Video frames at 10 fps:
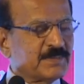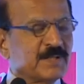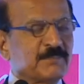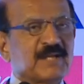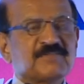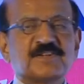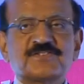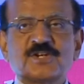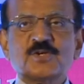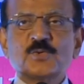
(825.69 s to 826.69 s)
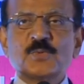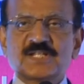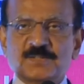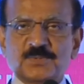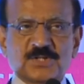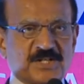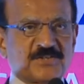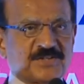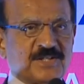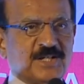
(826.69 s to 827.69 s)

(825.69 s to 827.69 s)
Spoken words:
my first rendezvous with computers